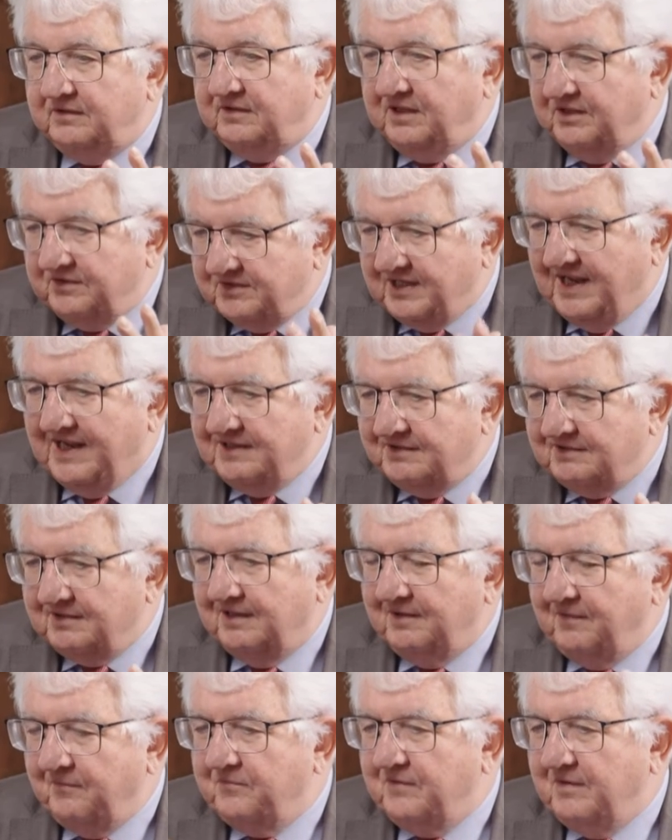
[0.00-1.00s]
The
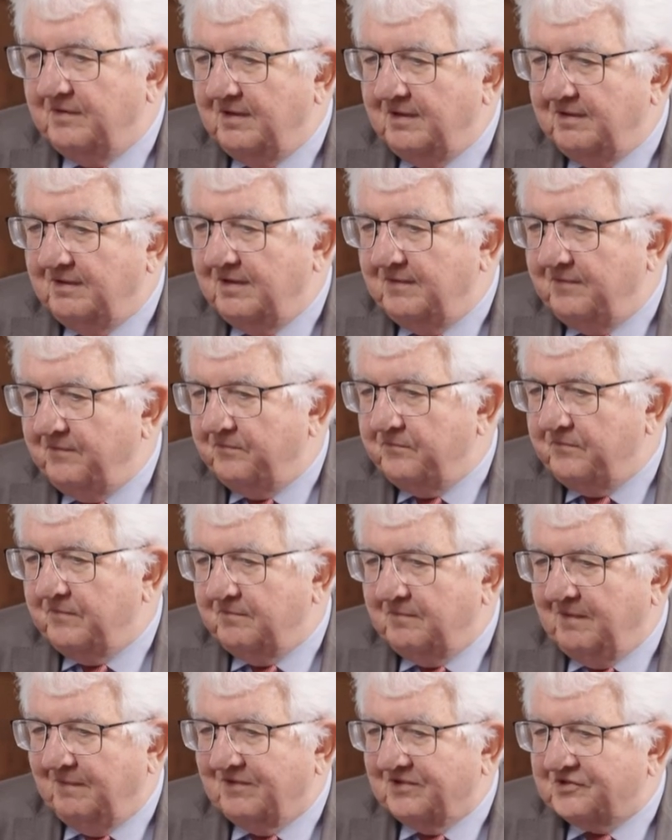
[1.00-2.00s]
data
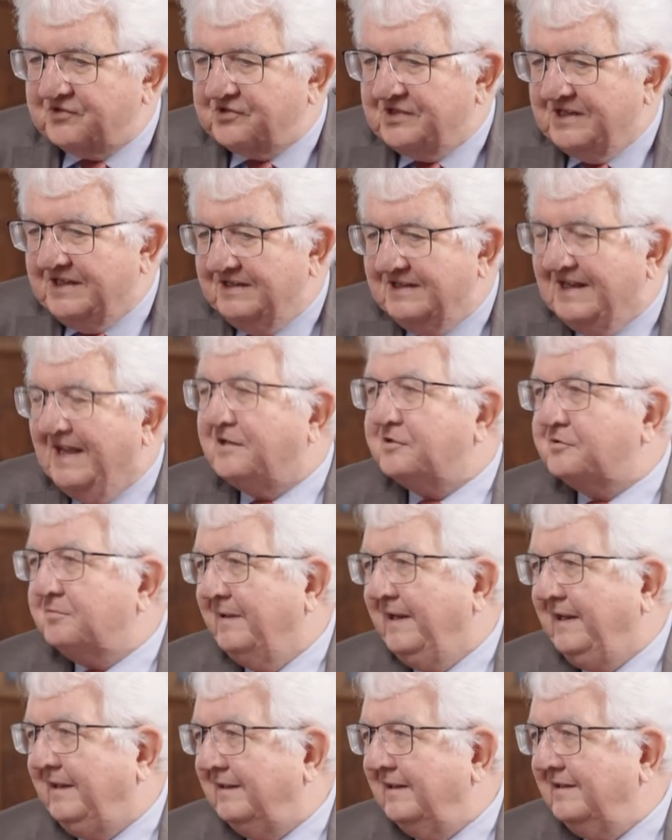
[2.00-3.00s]
we will see next
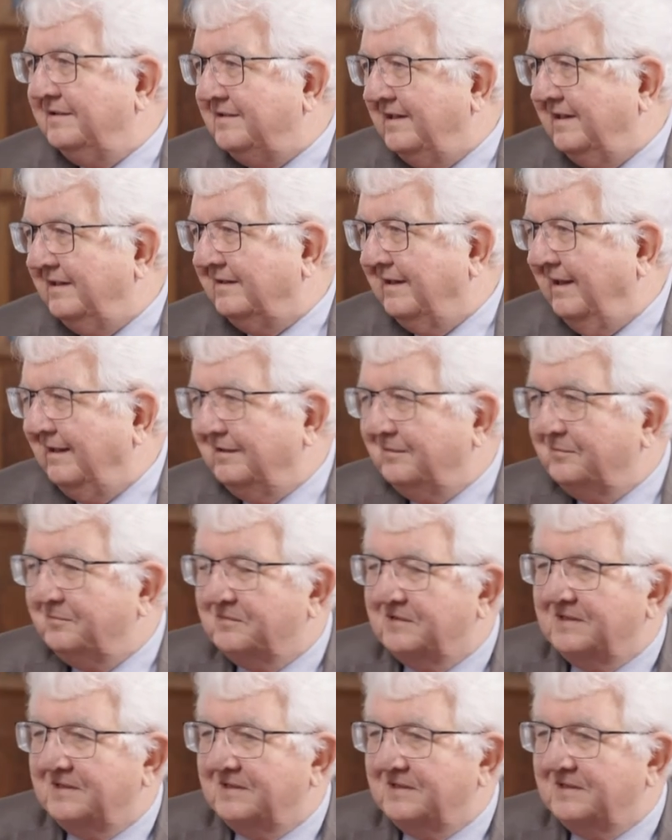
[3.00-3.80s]
week in detail,